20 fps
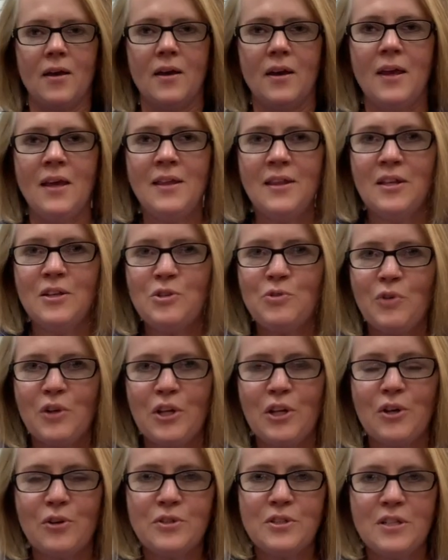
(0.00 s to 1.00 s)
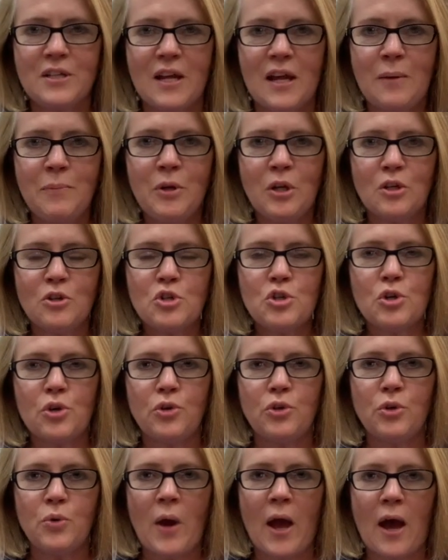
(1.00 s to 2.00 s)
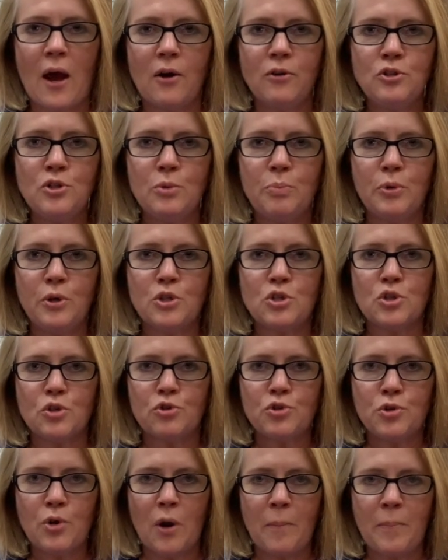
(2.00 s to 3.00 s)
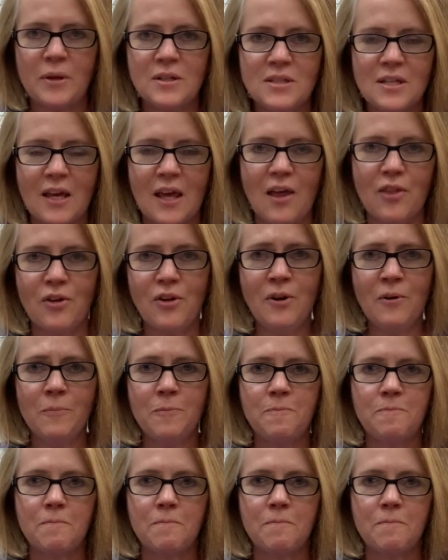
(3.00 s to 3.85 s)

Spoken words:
In this video today, I'm going to show you how to put your trumpet together,